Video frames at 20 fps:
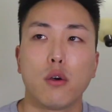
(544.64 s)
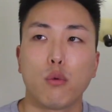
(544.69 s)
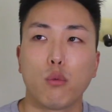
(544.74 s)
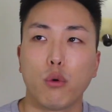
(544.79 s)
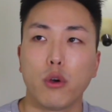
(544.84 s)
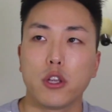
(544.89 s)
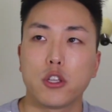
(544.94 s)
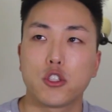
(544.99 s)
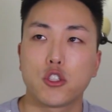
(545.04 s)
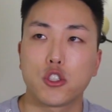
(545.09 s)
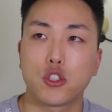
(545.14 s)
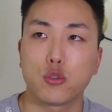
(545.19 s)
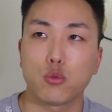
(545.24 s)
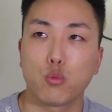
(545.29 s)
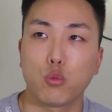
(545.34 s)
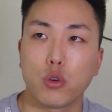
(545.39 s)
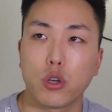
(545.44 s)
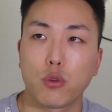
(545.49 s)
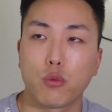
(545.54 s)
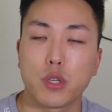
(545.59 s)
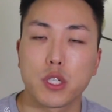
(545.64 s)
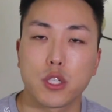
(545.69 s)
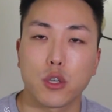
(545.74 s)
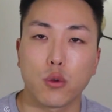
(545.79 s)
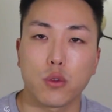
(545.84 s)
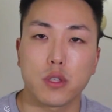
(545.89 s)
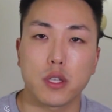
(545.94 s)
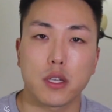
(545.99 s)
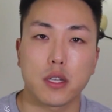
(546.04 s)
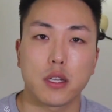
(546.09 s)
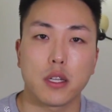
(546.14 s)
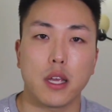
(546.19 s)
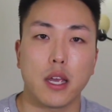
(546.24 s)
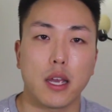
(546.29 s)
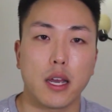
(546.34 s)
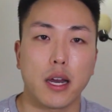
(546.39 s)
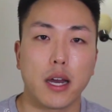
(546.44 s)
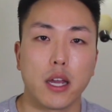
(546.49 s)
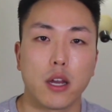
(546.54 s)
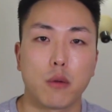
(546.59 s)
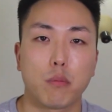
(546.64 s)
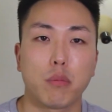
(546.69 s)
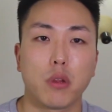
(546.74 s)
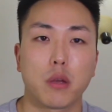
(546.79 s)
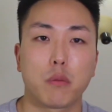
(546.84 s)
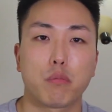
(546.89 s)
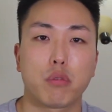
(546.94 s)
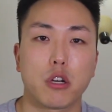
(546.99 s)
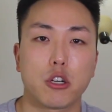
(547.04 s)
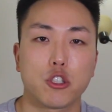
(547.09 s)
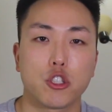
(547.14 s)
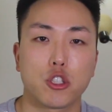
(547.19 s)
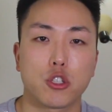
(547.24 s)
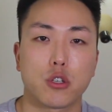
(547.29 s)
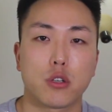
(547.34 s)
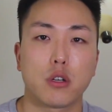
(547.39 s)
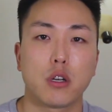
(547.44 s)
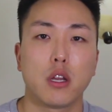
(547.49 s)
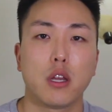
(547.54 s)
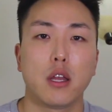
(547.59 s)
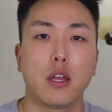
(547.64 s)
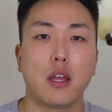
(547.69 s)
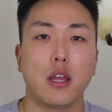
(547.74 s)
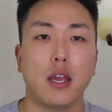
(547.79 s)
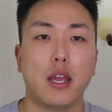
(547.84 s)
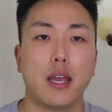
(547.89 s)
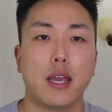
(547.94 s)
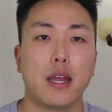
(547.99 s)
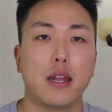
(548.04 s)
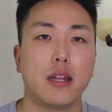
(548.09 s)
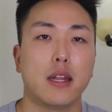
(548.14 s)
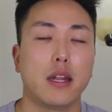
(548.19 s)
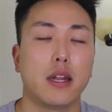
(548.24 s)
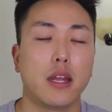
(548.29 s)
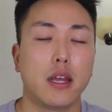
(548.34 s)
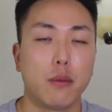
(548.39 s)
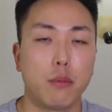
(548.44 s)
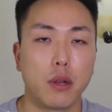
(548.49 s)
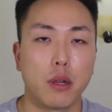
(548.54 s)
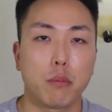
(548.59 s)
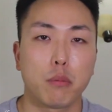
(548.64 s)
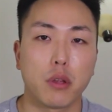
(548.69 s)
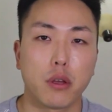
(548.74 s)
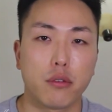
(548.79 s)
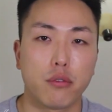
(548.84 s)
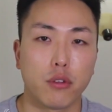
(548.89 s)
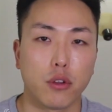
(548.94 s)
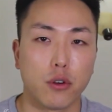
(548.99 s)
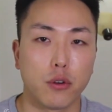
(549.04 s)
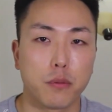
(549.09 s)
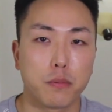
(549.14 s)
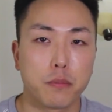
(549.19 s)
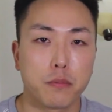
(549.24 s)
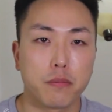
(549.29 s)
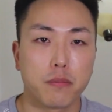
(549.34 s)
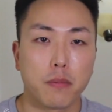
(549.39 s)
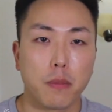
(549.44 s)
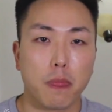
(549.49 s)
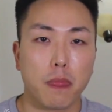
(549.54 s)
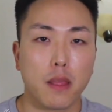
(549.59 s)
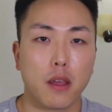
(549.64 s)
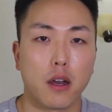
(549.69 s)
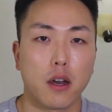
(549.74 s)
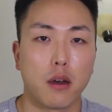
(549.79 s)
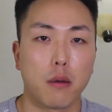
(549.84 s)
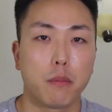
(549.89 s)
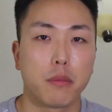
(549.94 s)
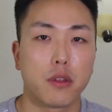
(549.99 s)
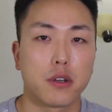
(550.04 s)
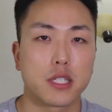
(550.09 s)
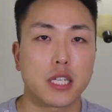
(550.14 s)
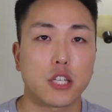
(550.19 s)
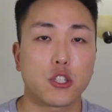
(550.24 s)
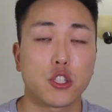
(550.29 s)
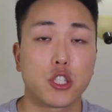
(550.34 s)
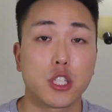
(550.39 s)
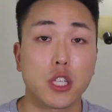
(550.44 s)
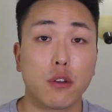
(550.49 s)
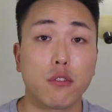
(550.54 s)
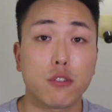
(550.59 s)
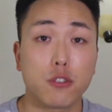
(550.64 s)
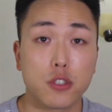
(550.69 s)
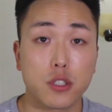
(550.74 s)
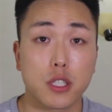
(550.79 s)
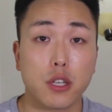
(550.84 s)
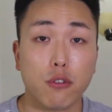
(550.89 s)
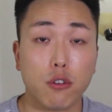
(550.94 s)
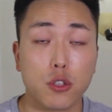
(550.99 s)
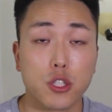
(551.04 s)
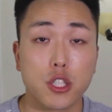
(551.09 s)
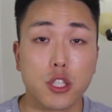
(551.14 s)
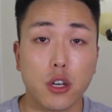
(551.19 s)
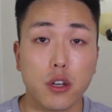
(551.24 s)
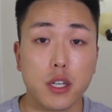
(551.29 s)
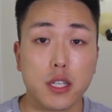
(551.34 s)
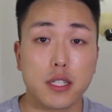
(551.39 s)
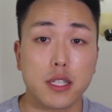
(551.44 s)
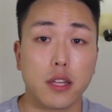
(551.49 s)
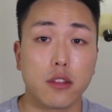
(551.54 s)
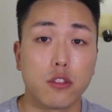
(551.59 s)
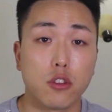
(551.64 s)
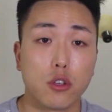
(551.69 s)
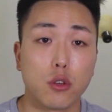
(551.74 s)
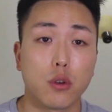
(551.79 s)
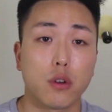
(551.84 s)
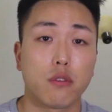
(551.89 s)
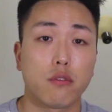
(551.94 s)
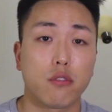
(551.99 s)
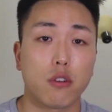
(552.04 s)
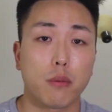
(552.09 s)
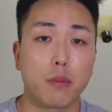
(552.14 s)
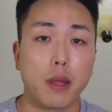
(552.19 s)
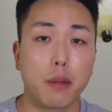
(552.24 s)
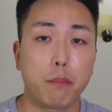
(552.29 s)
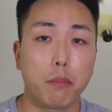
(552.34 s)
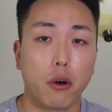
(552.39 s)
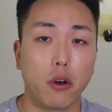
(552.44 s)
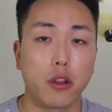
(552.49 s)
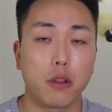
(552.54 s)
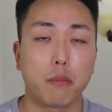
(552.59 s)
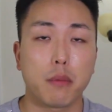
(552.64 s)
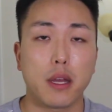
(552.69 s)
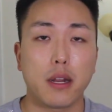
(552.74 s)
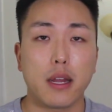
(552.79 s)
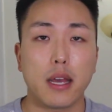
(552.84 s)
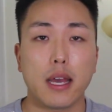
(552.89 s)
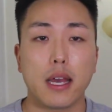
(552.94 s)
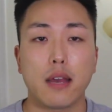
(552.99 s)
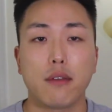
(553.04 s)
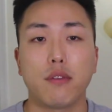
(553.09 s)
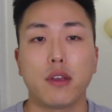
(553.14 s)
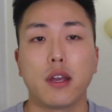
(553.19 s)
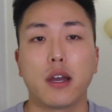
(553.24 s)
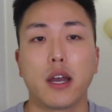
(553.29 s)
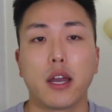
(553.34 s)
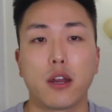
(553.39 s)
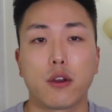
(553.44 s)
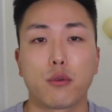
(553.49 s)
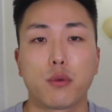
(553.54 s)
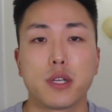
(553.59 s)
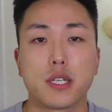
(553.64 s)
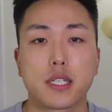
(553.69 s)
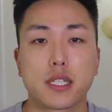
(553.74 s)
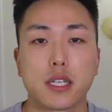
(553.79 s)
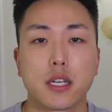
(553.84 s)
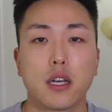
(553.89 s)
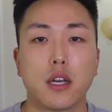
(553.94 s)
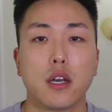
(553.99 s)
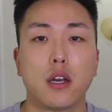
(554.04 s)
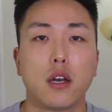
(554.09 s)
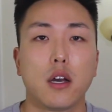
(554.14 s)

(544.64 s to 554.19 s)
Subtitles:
which would result in a higher blood pressure and inhibiting blood flow. There's actually several studies that do confirm that balding men have a higher risk